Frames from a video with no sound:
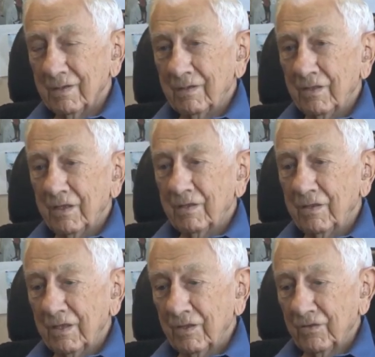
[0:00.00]
and the
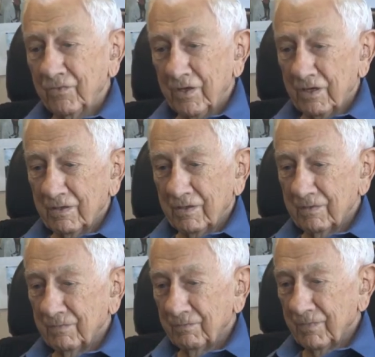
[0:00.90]
the other fella,
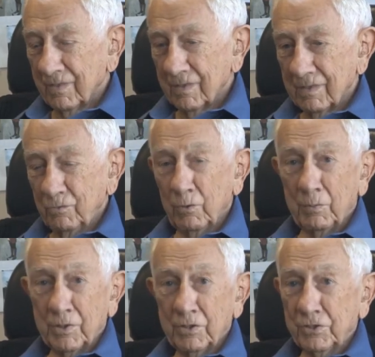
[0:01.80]
you
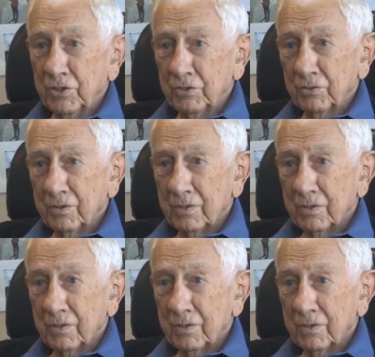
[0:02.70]
want me to continue?